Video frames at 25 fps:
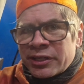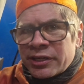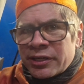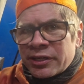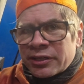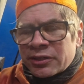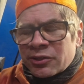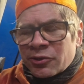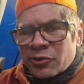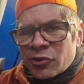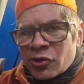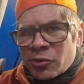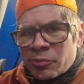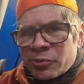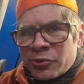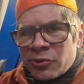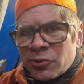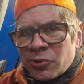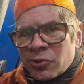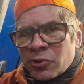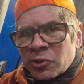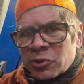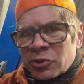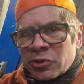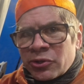there to
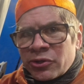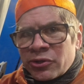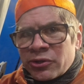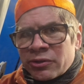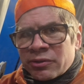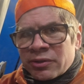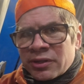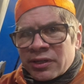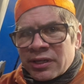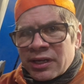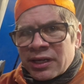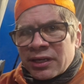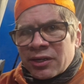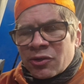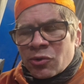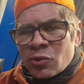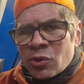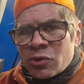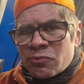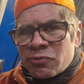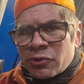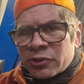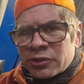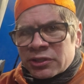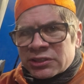computer and
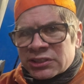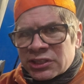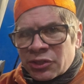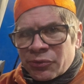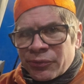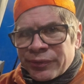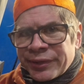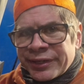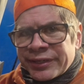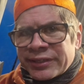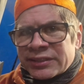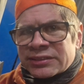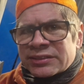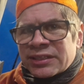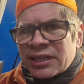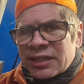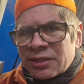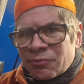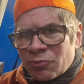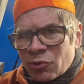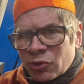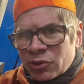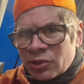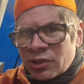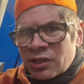look for the screens
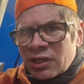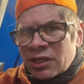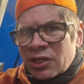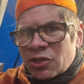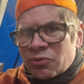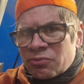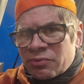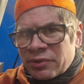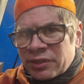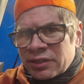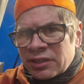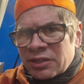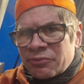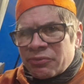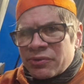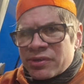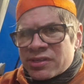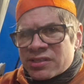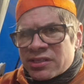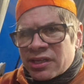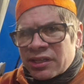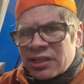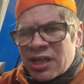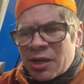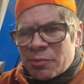and what kind of
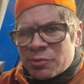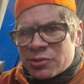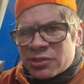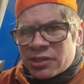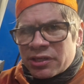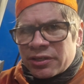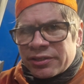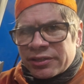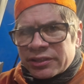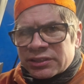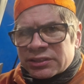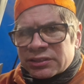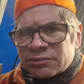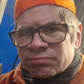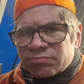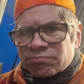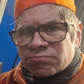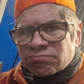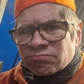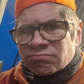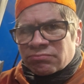different setups there is.